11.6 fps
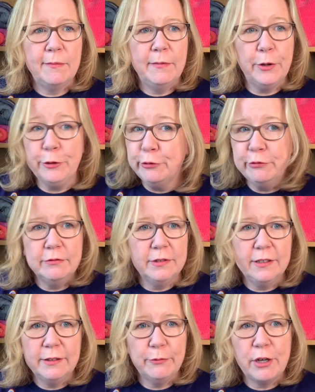all
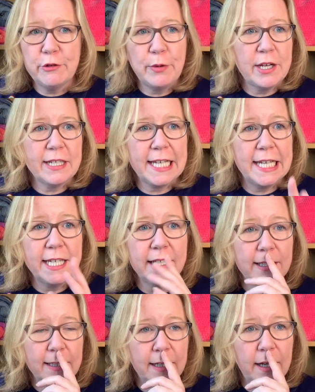while
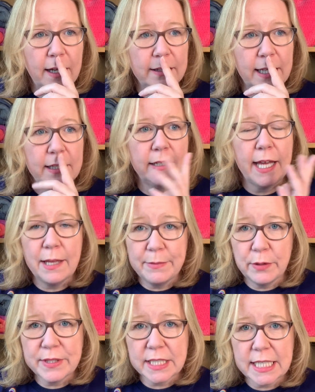working. And then Emily
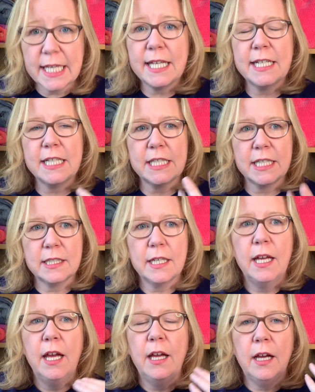was attacked. And
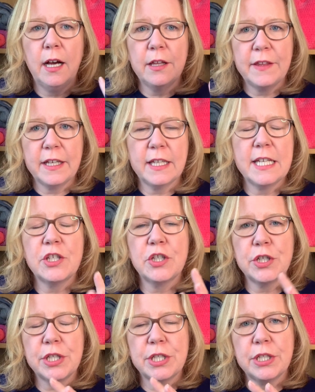I think it's
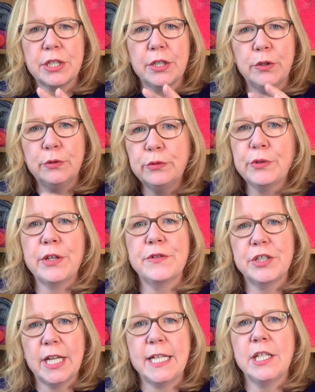just all those
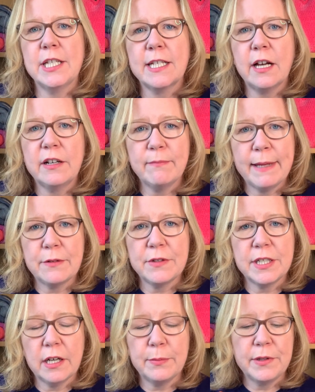changes kind of mounted
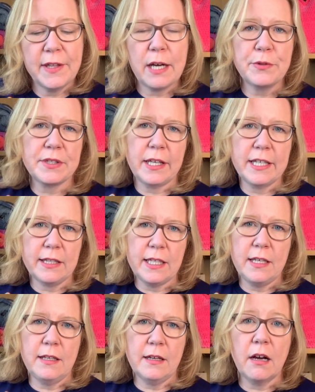up. And that was like
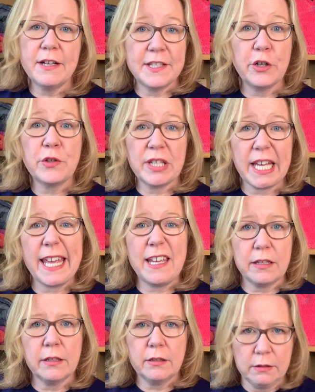the icing on the cake
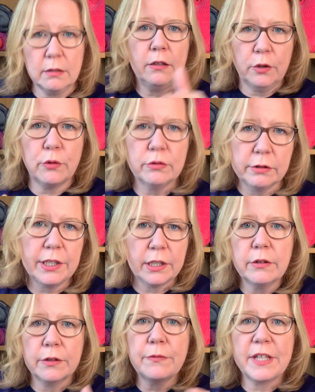that,
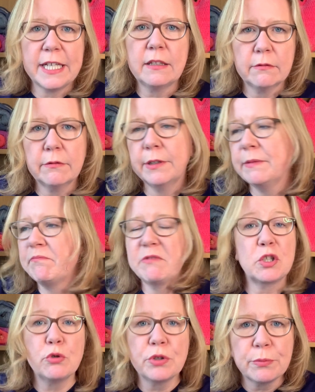the
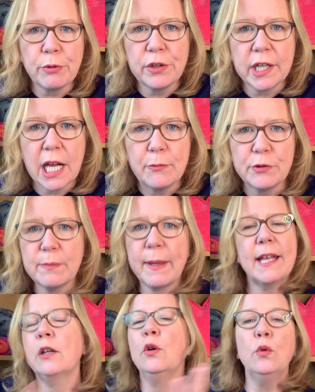straw that broke the camel's
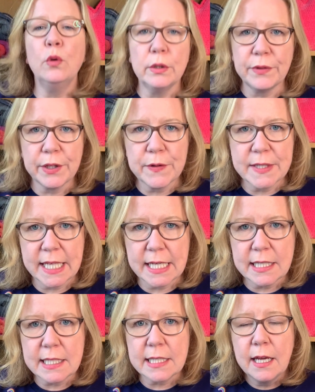back, all of those
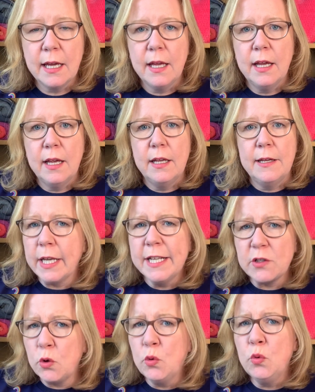things.
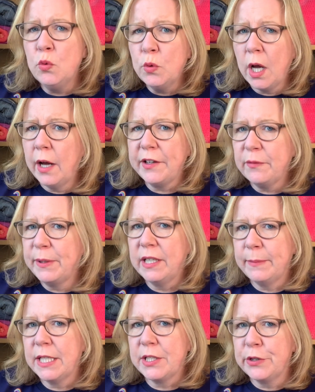It's all kind of been a
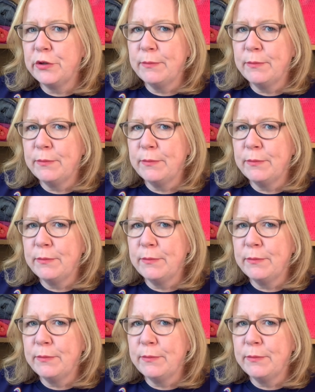bit too